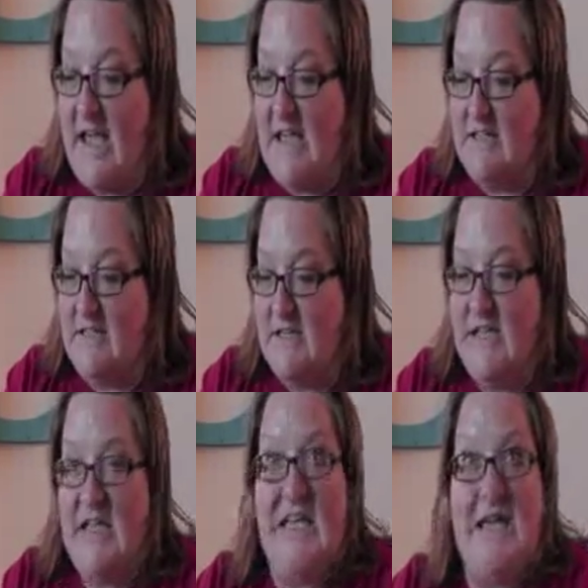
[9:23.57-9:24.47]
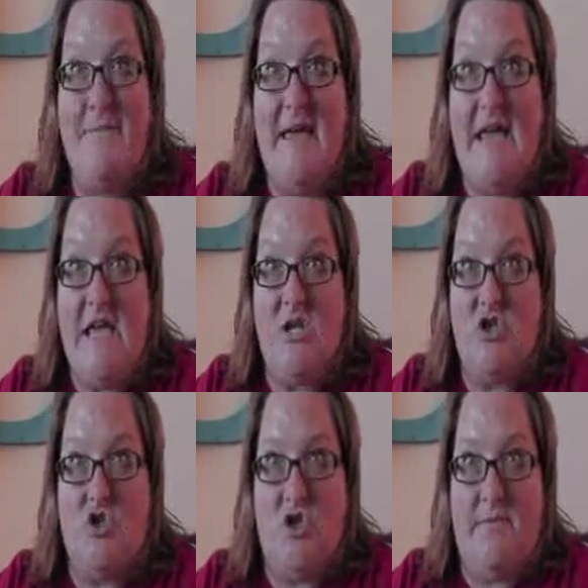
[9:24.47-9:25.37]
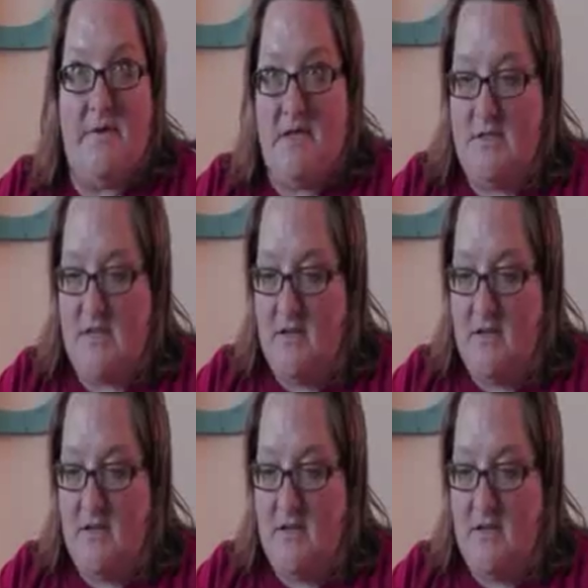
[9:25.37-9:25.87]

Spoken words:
8, Heebie-Jeebies.